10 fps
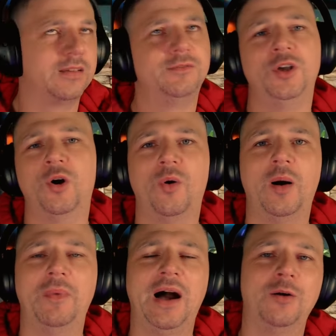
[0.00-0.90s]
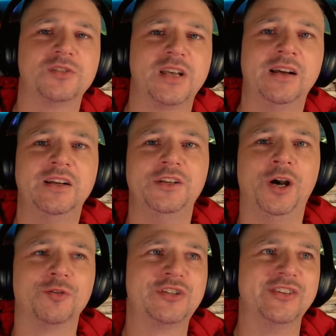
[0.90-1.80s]
Yo, I'm outside.
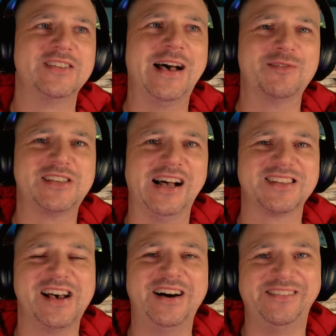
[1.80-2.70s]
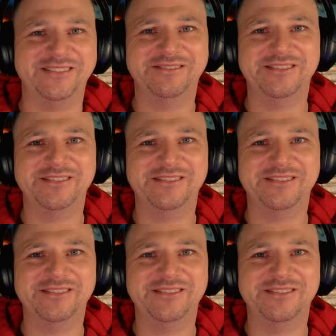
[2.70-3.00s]
Yo, sun's out, tats out.